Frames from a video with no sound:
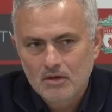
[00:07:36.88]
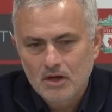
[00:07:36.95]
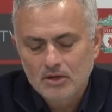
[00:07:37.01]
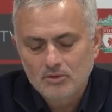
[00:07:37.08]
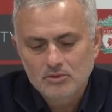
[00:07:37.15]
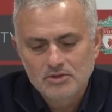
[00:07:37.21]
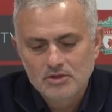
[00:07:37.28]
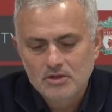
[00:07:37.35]
I
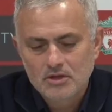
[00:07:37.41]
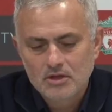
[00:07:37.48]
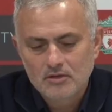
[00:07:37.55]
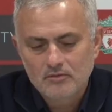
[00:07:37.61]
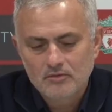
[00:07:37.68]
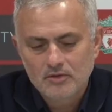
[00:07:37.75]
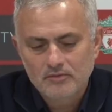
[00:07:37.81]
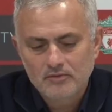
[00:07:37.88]
don't think
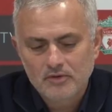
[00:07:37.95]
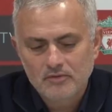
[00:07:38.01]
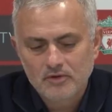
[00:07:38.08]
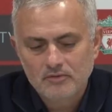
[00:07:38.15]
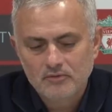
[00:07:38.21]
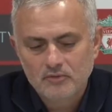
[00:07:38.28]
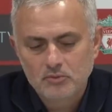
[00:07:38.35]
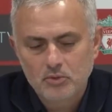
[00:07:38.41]

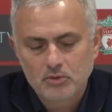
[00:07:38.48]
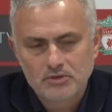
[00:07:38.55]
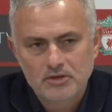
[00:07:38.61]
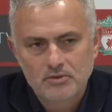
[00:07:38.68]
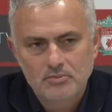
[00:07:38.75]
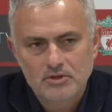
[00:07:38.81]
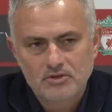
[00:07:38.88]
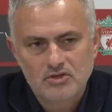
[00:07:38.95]
a football
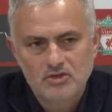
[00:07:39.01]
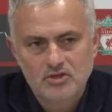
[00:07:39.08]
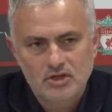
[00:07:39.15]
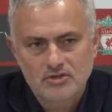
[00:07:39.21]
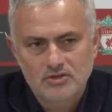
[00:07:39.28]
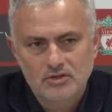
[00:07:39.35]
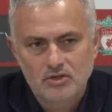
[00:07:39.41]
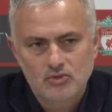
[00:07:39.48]
team is
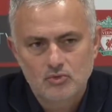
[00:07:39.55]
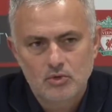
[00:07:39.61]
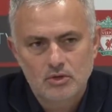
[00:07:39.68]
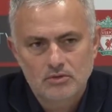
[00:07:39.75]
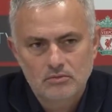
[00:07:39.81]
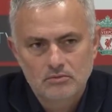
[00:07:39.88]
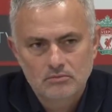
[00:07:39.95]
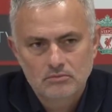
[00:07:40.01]
just the
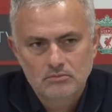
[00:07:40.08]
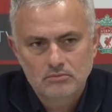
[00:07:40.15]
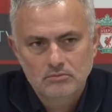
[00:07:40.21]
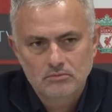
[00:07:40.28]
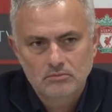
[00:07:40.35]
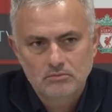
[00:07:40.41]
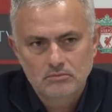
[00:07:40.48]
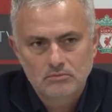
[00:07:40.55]
squad.
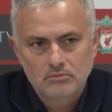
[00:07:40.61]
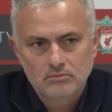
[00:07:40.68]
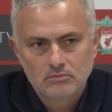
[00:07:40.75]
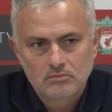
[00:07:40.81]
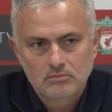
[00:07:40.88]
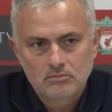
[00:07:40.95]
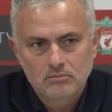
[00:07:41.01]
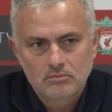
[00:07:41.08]

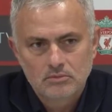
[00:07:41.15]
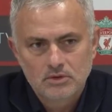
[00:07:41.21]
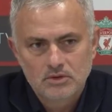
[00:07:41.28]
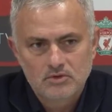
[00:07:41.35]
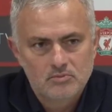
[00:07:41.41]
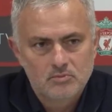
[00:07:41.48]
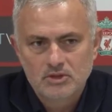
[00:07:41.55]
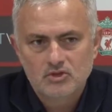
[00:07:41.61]

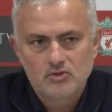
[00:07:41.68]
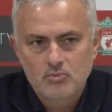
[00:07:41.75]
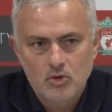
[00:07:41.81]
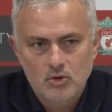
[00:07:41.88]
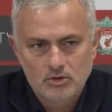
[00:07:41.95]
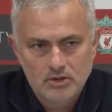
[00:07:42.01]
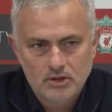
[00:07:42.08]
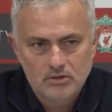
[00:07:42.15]
It's much
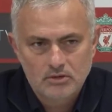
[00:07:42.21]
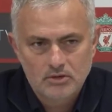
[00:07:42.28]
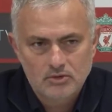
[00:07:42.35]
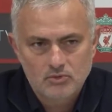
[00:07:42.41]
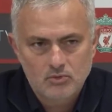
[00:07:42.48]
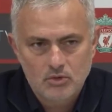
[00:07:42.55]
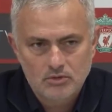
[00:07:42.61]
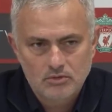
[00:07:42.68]
more than the
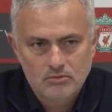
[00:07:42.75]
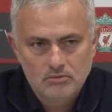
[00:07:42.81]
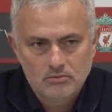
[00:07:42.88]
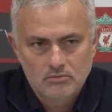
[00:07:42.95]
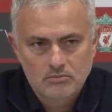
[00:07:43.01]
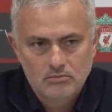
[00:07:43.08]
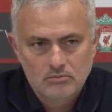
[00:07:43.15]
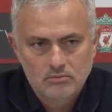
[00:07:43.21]
squad.
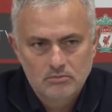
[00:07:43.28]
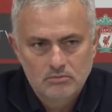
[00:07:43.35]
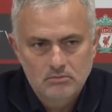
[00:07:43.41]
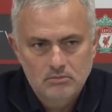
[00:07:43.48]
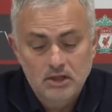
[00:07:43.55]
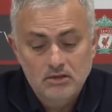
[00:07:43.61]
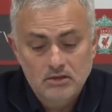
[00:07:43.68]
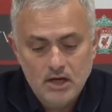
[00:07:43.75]

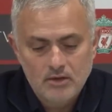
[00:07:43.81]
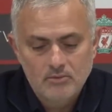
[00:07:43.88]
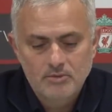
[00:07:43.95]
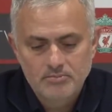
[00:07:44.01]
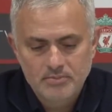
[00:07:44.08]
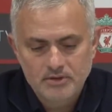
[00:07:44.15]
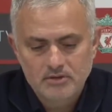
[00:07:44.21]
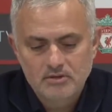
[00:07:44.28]
And I
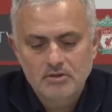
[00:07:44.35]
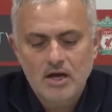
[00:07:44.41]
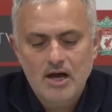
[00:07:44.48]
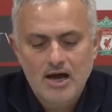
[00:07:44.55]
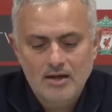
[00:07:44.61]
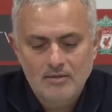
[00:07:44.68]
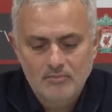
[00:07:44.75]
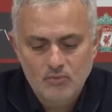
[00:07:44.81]
repeat,
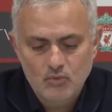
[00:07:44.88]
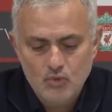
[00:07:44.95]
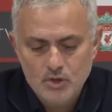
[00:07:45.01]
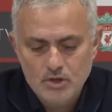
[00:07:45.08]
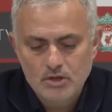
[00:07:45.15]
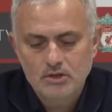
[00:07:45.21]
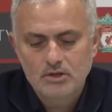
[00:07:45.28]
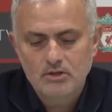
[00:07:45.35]
I'm
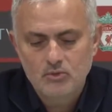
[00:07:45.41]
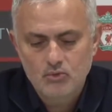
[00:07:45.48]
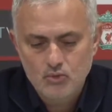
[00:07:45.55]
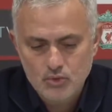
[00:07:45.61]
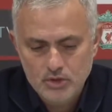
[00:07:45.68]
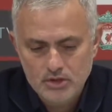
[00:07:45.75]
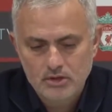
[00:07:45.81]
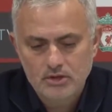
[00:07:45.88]
really,
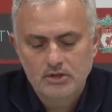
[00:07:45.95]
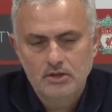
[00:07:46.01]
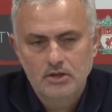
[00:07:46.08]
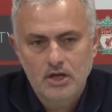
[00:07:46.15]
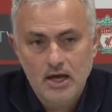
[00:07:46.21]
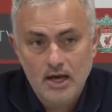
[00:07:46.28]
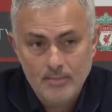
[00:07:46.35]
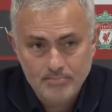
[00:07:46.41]

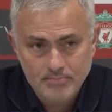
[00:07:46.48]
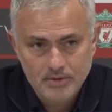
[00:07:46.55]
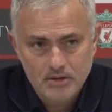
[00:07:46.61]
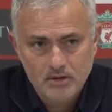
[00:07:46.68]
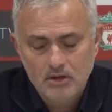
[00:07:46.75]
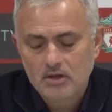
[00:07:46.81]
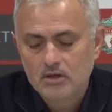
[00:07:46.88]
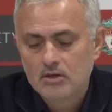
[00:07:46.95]
really happy
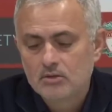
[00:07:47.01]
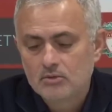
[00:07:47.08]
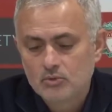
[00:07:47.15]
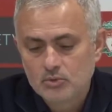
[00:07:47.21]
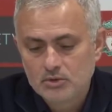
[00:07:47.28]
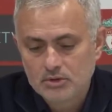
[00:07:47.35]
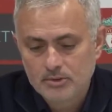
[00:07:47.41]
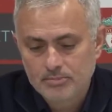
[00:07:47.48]

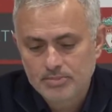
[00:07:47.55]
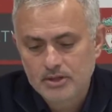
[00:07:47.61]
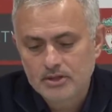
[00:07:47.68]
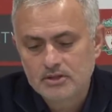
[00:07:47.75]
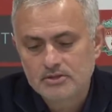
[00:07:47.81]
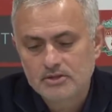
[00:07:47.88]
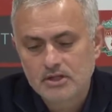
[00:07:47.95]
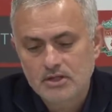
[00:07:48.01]
with the
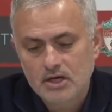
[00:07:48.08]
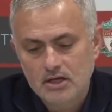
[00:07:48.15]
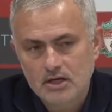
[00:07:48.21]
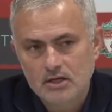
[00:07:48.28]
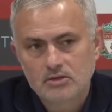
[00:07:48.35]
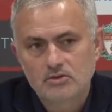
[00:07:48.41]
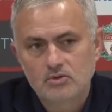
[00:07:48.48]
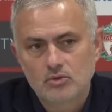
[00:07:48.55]
players that I
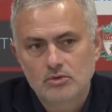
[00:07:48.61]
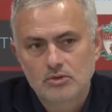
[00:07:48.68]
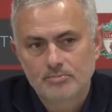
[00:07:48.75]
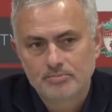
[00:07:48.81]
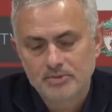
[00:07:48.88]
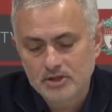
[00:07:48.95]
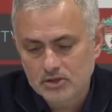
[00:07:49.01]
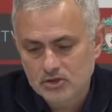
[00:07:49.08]
had on the
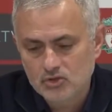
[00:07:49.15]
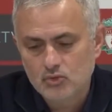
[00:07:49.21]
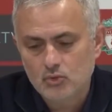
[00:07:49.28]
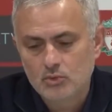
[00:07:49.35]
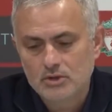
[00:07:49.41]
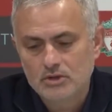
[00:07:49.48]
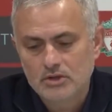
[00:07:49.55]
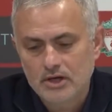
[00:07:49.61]
pitch,
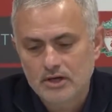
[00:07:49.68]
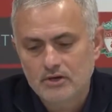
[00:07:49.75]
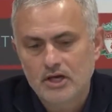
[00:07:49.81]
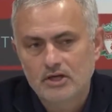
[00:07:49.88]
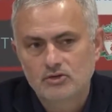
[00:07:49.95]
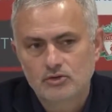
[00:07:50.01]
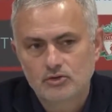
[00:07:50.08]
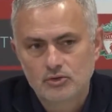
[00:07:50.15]
with their
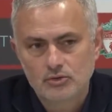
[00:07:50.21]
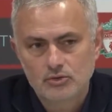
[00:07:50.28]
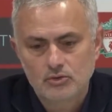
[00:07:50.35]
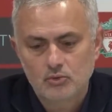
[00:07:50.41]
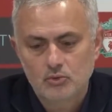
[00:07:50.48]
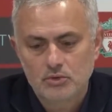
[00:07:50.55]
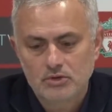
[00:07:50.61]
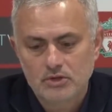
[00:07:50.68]
attitude,
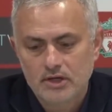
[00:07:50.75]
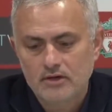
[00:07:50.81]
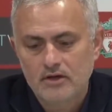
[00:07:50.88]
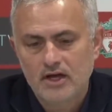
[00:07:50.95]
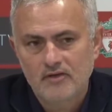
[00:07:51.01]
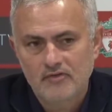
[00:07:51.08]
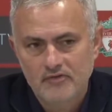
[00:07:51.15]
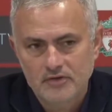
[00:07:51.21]
with their
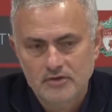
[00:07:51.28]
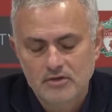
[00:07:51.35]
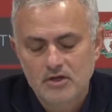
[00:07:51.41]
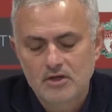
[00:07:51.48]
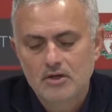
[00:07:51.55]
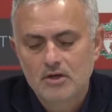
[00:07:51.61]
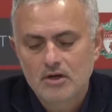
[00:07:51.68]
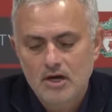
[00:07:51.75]
effort.
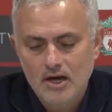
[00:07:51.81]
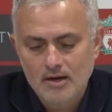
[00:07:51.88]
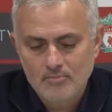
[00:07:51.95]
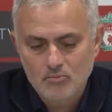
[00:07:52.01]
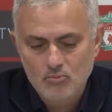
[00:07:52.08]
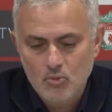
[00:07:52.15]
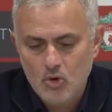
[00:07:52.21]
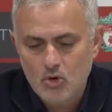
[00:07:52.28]
I'm
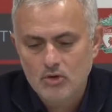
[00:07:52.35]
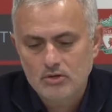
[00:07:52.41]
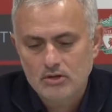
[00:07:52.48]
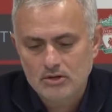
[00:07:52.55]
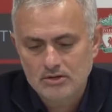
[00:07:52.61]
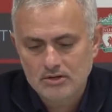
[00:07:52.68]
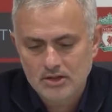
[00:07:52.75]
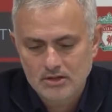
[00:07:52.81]
more
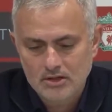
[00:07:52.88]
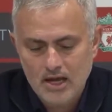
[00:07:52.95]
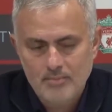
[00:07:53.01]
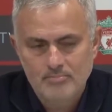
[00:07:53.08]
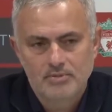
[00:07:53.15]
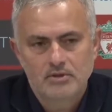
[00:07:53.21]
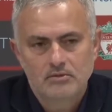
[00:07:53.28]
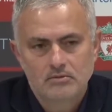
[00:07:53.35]
than
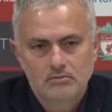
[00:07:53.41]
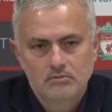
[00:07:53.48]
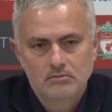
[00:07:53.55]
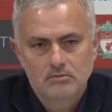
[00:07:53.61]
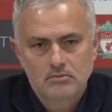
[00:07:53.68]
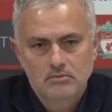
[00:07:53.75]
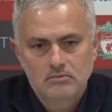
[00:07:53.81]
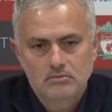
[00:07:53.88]
happy.
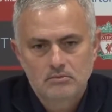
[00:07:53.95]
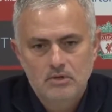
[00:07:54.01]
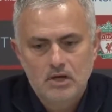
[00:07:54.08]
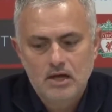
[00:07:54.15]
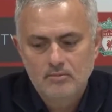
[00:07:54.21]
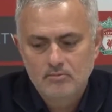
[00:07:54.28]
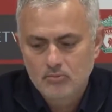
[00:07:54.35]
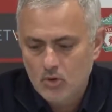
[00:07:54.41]

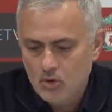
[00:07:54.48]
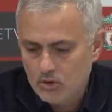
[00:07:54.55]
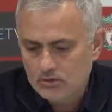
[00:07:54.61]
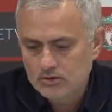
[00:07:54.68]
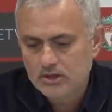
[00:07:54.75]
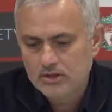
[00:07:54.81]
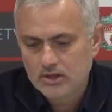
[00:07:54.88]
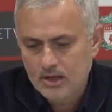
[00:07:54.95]
I'm more
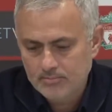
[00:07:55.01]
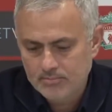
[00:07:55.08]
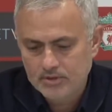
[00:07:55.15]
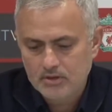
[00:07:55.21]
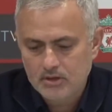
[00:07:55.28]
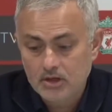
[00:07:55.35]
than happy.